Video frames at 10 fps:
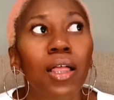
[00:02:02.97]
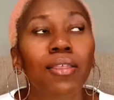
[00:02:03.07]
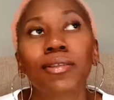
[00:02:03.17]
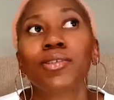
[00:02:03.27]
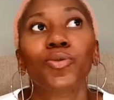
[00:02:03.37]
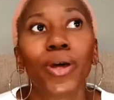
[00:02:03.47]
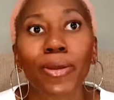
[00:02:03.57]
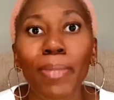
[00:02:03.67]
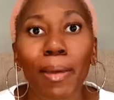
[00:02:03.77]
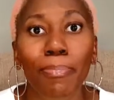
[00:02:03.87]
this is one of
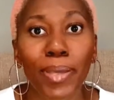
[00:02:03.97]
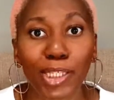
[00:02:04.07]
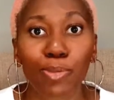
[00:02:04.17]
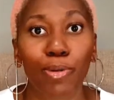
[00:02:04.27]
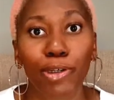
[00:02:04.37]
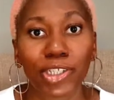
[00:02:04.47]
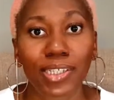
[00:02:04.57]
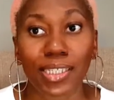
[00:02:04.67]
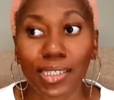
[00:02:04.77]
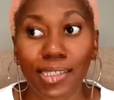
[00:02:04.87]
my best
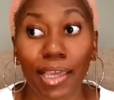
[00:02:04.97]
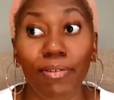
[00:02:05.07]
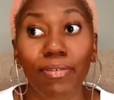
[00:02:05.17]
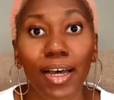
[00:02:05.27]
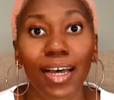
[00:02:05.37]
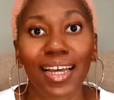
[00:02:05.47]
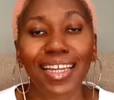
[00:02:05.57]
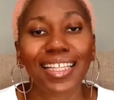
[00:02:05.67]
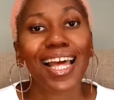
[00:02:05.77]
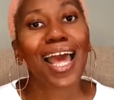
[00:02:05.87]
purchases ever.
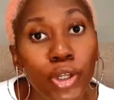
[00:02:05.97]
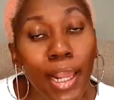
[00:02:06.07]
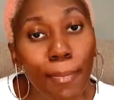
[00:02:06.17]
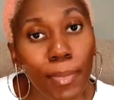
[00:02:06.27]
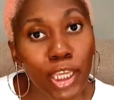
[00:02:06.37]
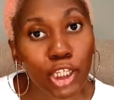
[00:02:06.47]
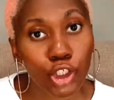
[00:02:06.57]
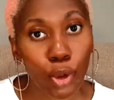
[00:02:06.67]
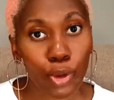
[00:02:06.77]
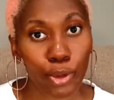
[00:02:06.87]
Let me show
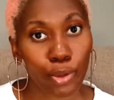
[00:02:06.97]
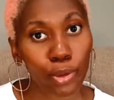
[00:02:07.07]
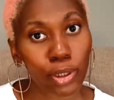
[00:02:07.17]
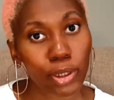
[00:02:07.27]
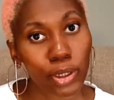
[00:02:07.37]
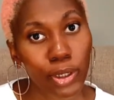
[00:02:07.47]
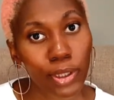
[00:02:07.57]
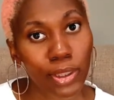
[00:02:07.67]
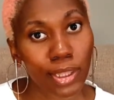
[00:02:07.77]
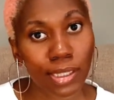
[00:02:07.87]
you
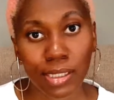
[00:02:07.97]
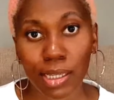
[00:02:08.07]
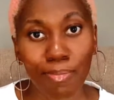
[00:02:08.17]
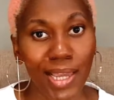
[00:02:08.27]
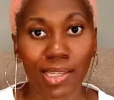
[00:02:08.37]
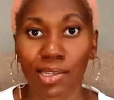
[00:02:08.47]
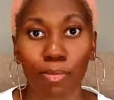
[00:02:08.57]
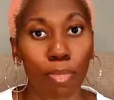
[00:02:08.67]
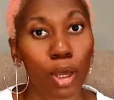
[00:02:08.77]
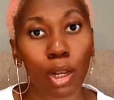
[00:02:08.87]
this amazing
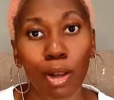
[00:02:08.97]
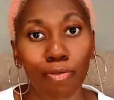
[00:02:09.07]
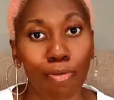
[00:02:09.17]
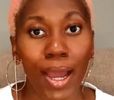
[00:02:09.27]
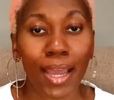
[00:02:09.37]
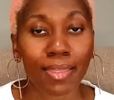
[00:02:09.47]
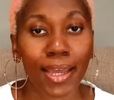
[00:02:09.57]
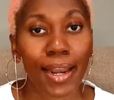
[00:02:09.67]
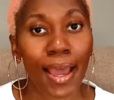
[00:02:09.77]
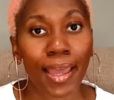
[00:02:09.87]
bottle of wine that
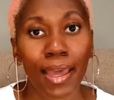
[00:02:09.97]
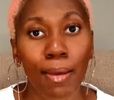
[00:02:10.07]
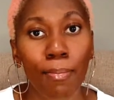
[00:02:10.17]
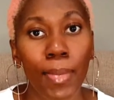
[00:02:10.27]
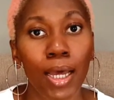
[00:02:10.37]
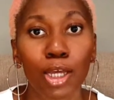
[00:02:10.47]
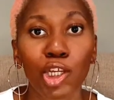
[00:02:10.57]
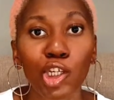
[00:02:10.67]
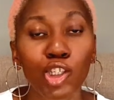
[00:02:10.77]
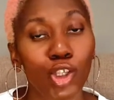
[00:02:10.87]
I am
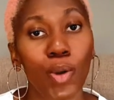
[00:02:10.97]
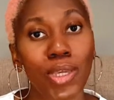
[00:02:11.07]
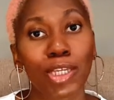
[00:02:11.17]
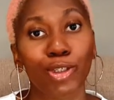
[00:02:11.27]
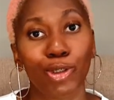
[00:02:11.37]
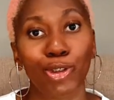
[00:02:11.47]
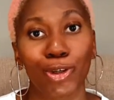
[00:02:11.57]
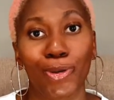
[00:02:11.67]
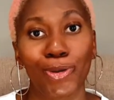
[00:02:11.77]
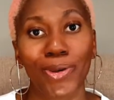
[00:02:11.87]
so eager to show
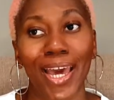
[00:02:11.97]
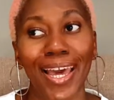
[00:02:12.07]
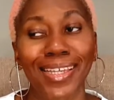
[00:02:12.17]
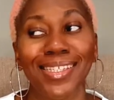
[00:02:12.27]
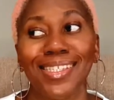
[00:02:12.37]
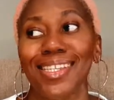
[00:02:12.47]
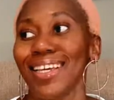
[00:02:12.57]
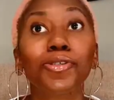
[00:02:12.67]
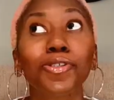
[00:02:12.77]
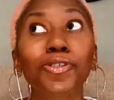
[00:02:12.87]
you guys.
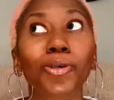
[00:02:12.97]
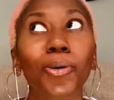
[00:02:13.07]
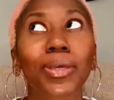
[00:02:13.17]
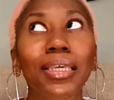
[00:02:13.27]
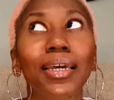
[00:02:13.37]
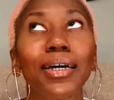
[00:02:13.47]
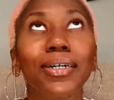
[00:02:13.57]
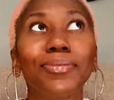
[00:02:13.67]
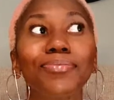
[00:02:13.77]
So eager.